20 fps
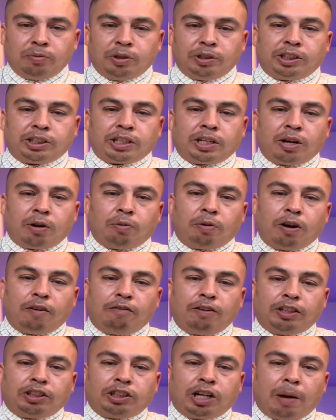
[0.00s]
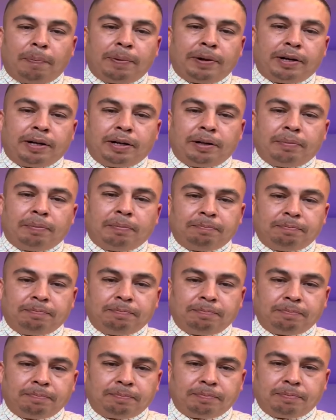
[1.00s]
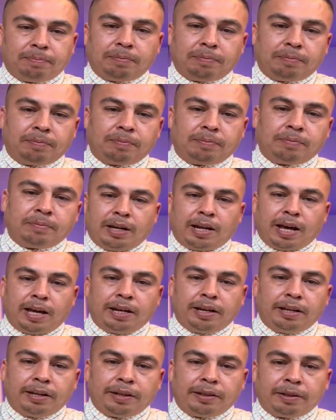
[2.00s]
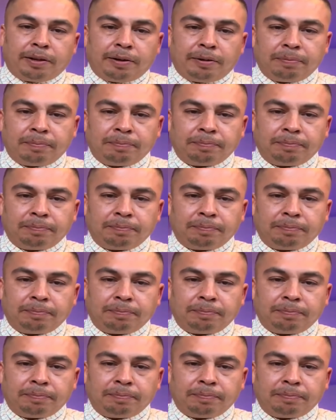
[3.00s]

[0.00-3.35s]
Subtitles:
We're just gonna roughly chop it up and add it in there.